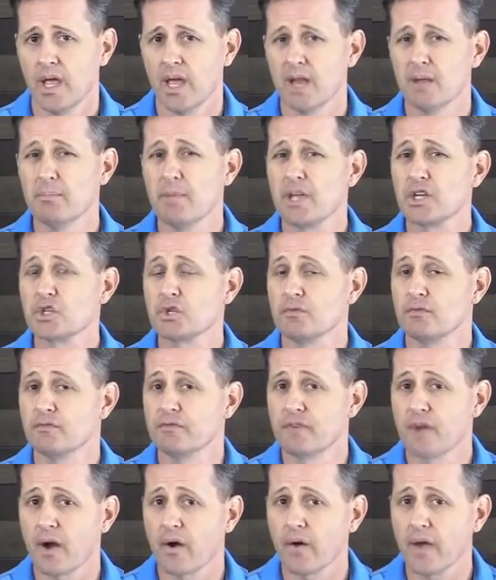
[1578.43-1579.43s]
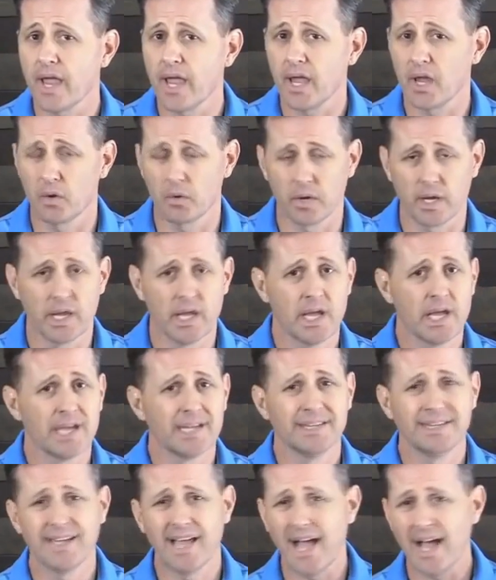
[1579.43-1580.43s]
And it makes you very angry,
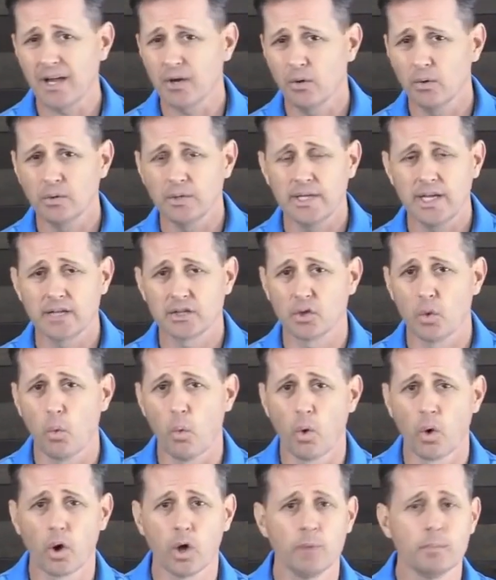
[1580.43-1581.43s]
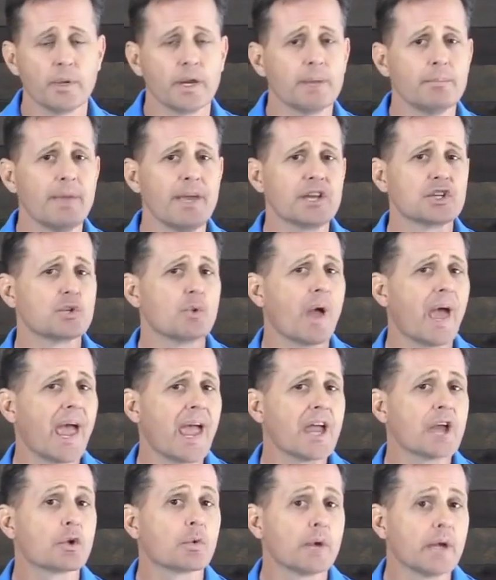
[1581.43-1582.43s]
not only at the world, but it makes you
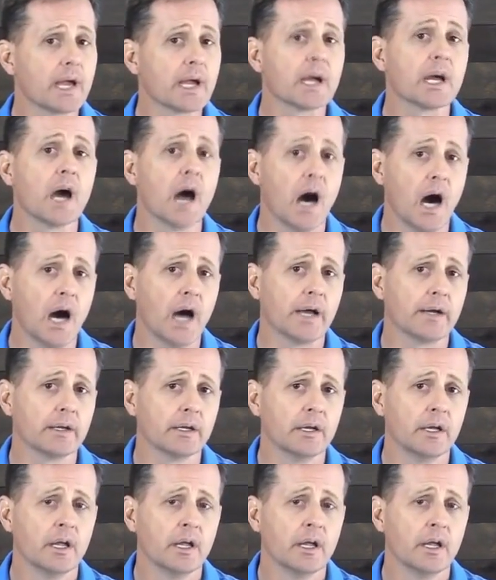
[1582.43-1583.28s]
angry at God.